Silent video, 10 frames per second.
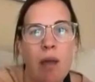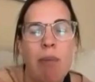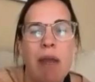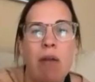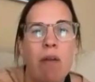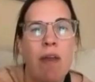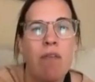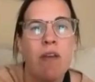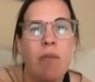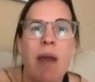I'm pairing
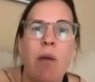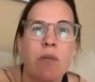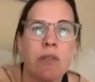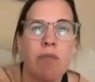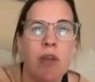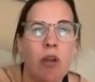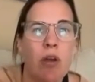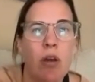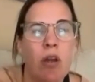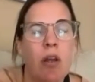that feedback with something
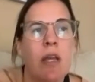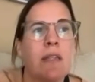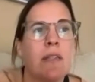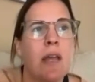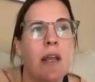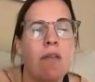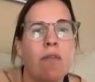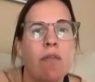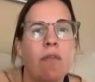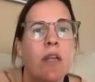good instead of
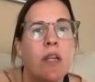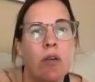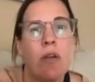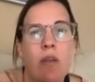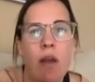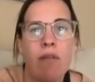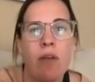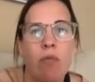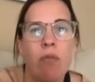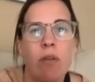clearly they're
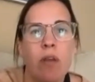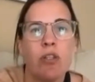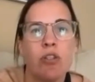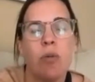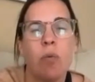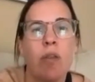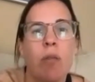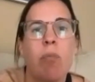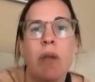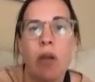having a real issue with
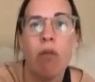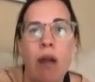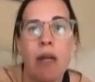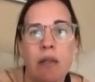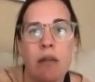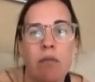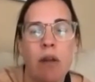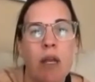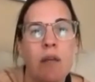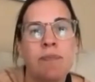being corrected,
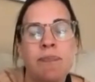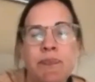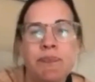right?